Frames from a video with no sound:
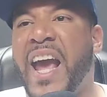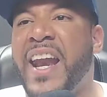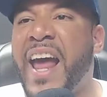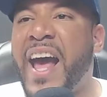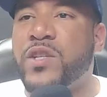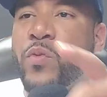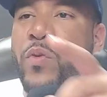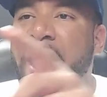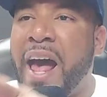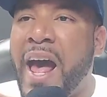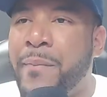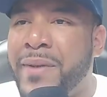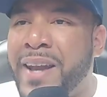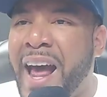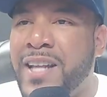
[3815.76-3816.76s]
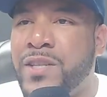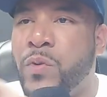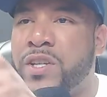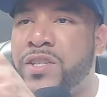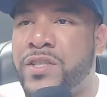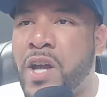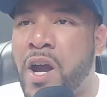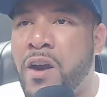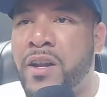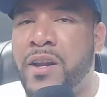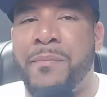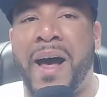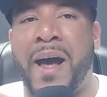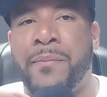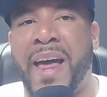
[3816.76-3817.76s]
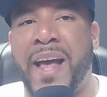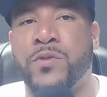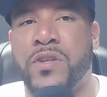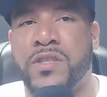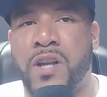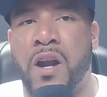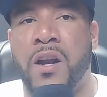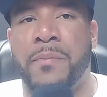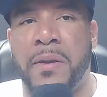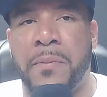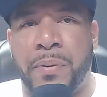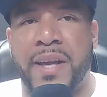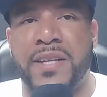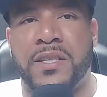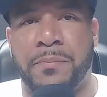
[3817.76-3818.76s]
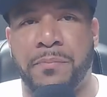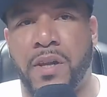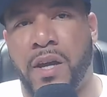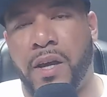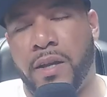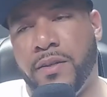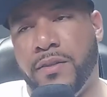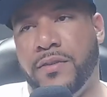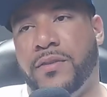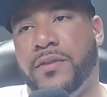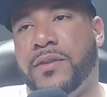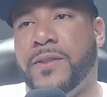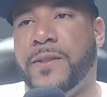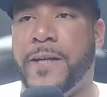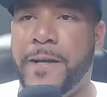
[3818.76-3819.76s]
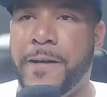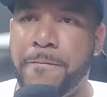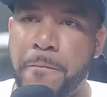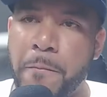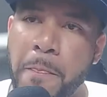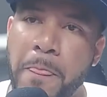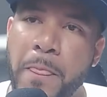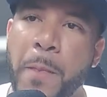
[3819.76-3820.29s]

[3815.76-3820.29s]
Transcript: you that's what started me pissing like, blood. Oh, that's crazy. I was